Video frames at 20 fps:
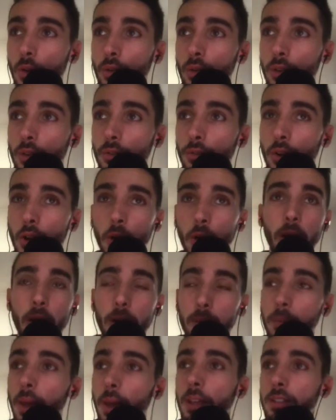from
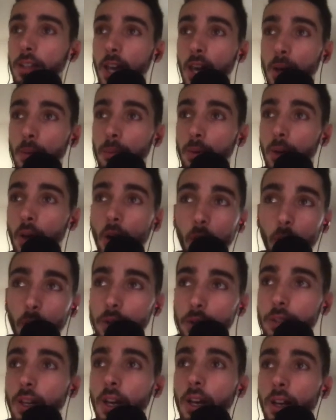Basecamp or
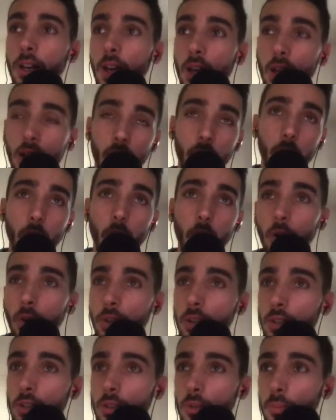Asana or all these
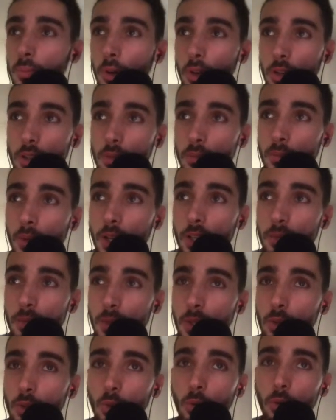project management
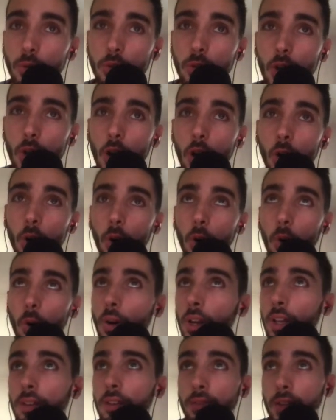tools, or
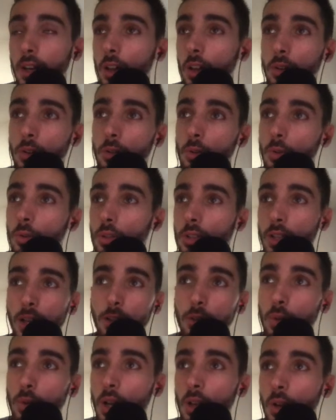even other tools like
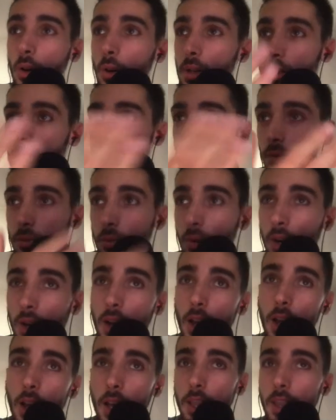Trello and stuff, where
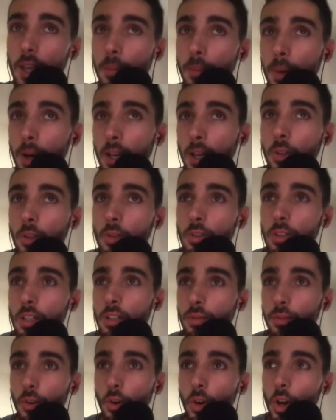they might use this for
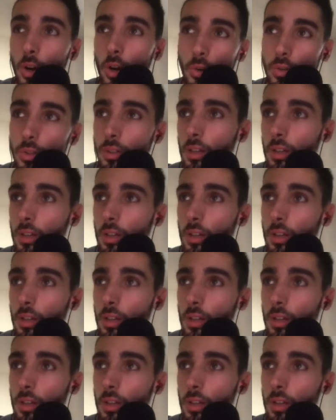notes,